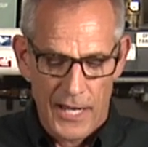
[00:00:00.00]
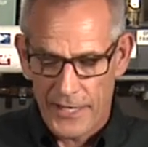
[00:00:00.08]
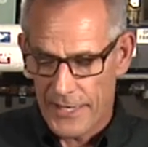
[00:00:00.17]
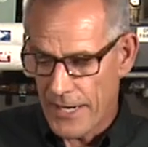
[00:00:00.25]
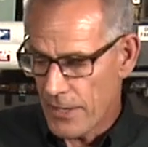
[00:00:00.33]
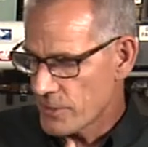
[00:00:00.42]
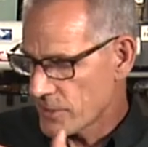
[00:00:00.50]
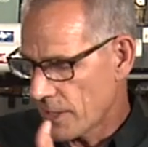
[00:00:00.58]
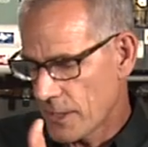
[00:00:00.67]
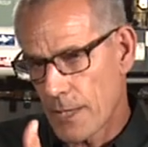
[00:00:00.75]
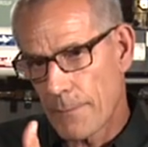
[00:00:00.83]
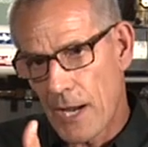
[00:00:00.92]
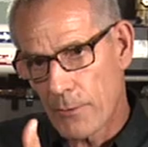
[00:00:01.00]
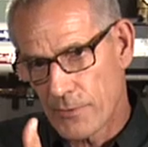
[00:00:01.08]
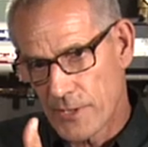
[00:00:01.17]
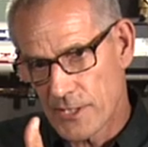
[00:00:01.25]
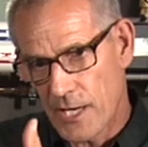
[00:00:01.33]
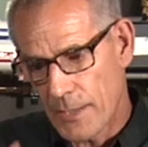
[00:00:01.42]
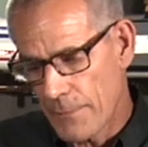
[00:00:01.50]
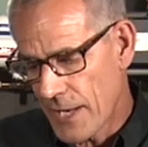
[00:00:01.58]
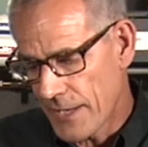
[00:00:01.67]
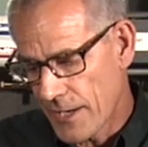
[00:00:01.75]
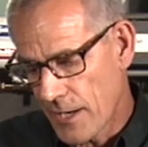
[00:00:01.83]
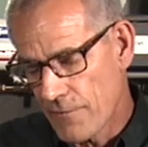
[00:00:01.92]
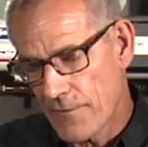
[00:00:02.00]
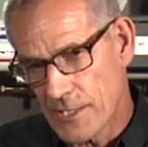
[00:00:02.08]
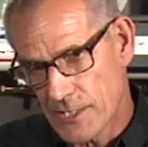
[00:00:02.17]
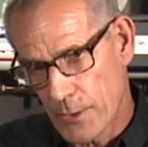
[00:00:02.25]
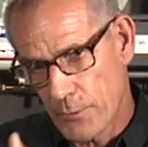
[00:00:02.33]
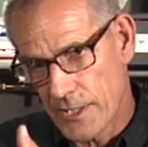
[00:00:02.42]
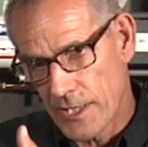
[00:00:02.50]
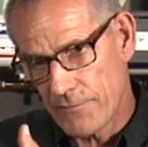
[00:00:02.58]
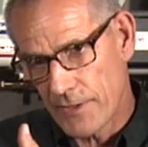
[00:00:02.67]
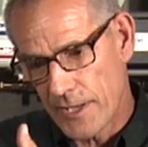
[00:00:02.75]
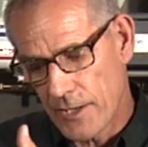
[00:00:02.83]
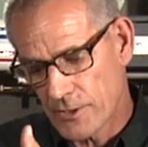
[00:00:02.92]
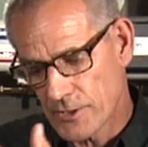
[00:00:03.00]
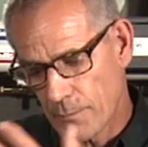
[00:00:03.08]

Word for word: And that air is going to come out with these automatic air vents that we give you here.